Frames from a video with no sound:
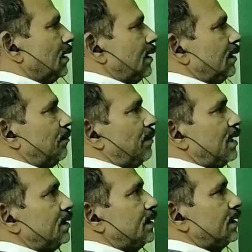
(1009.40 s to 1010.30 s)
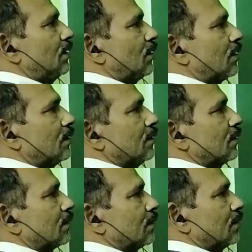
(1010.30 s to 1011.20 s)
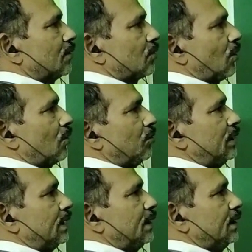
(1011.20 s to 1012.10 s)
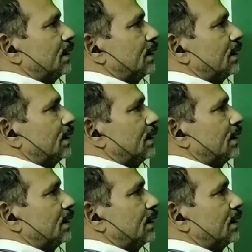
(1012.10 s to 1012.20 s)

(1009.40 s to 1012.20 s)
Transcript: in benzene or toluene,